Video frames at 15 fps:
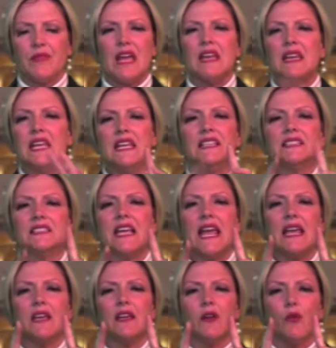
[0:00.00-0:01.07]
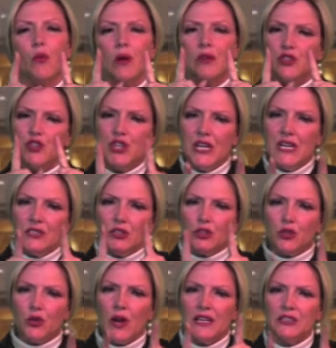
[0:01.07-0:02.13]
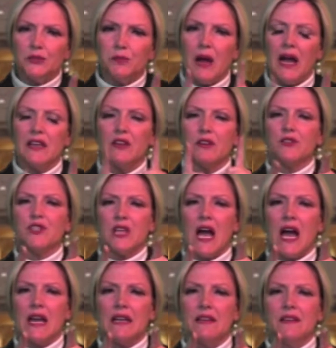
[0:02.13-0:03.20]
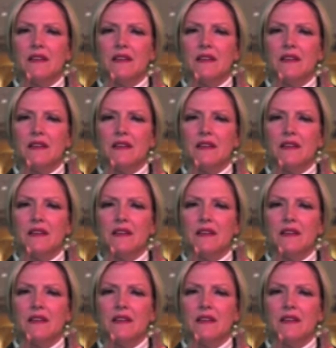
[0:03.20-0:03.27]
And he's saying, with Jesus Christ by your side,